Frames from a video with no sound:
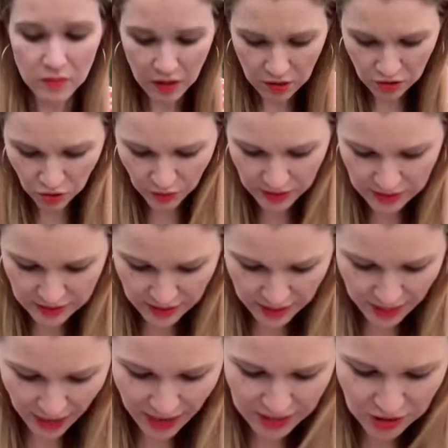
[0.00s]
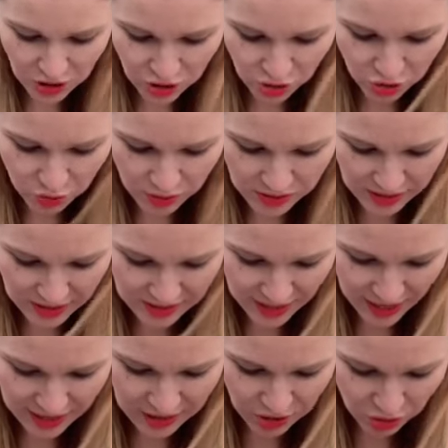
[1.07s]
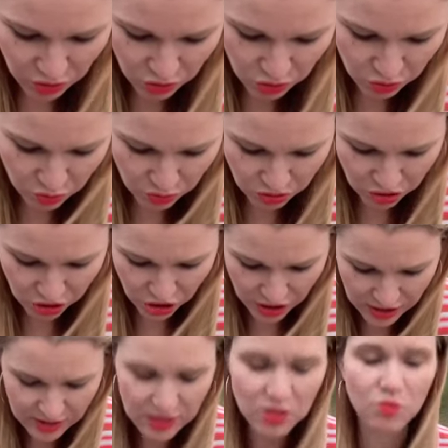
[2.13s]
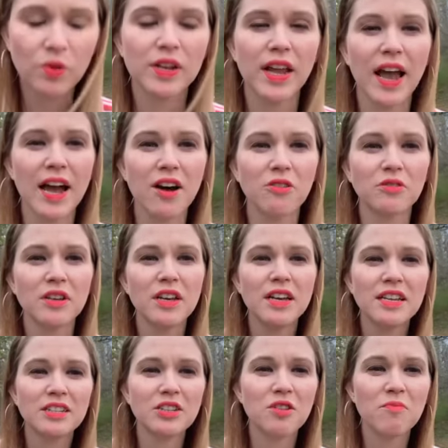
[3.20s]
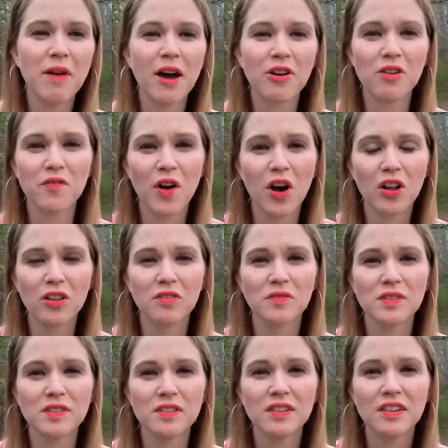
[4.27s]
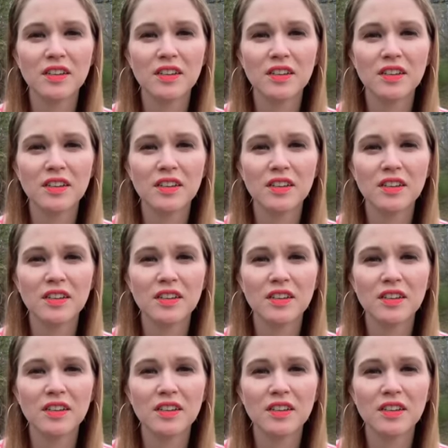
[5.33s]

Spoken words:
So he said, as usual, it says, as usual, Jesus went out to the Mount of Olives.